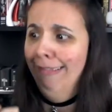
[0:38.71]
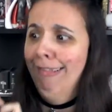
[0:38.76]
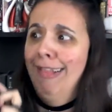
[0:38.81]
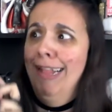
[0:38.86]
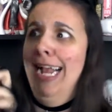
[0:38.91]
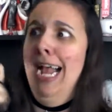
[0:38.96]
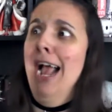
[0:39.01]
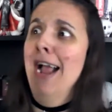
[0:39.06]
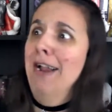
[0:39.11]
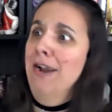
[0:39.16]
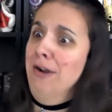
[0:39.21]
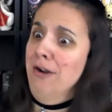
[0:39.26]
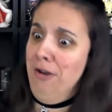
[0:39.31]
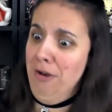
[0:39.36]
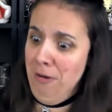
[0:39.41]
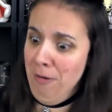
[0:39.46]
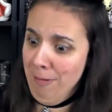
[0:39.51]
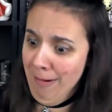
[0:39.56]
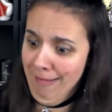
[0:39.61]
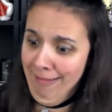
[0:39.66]
Cause the Iron
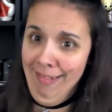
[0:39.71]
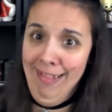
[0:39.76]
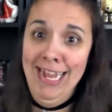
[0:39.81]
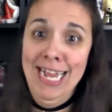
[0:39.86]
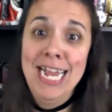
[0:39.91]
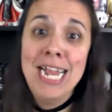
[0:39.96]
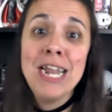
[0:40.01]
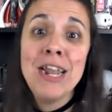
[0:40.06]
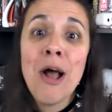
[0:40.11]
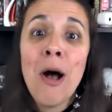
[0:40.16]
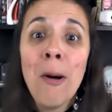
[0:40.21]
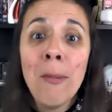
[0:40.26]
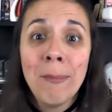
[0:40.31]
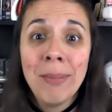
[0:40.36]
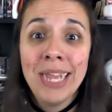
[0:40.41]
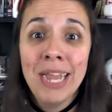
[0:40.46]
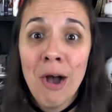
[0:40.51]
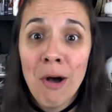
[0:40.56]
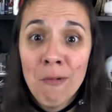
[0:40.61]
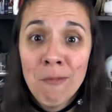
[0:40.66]
Duke is the end all
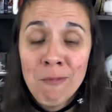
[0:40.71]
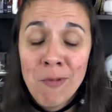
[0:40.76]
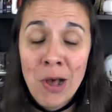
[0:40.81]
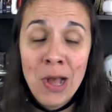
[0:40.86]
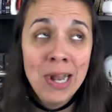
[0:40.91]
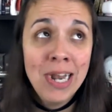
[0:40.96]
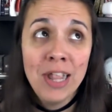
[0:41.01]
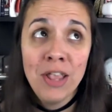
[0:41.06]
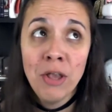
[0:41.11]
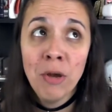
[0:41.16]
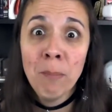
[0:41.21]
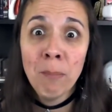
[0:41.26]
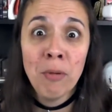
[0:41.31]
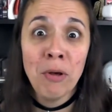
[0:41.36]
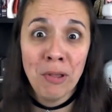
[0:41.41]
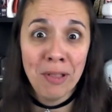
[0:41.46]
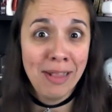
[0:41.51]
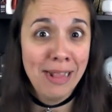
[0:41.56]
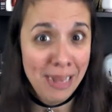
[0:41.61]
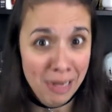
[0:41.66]
be all fun in your
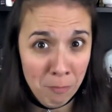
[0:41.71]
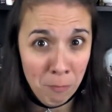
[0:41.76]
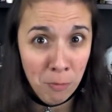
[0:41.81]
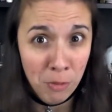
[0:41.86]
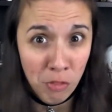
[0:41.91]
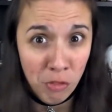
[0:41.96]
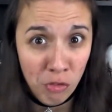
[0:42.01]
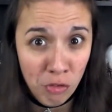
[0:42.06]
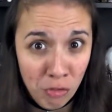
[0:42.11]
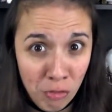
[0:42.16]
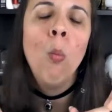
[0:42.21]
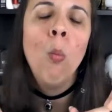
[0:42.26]
book sandwich.